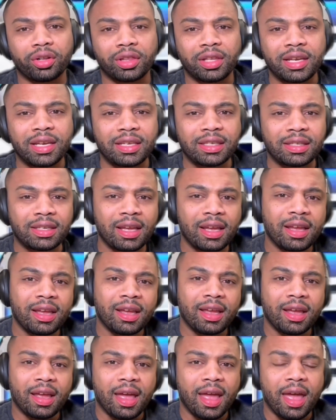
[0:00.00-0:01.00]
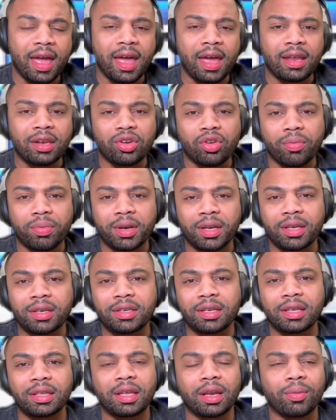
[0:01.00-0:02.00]
list, and nobody can
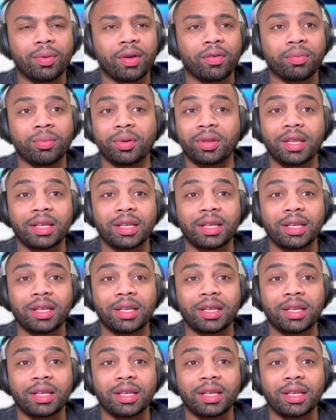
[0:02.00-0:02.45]
take that away from her.